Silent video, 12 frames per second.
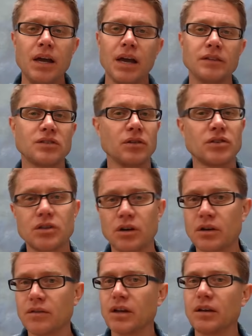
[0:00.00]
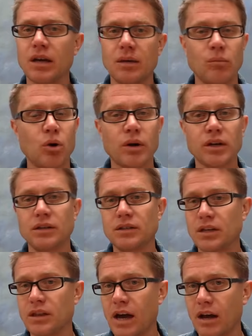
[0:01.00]
And so Sturtevant and Morgan
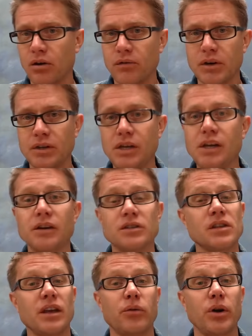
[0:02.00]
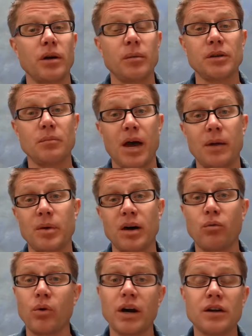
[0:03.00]
did that over years and they were able to map
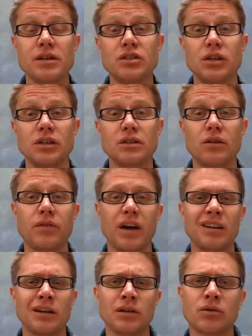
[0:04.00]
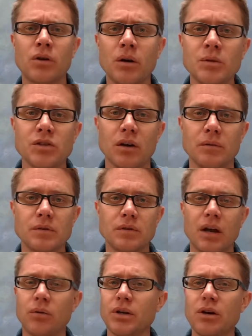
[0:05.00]
out where the genes are found on the chromosomes.
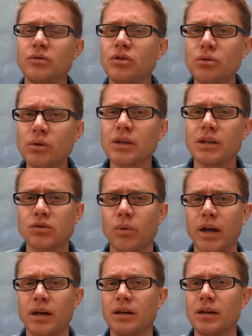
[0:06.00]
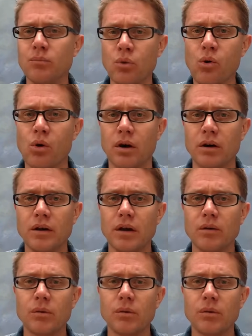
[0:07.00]
Now we don't do it this way anymore.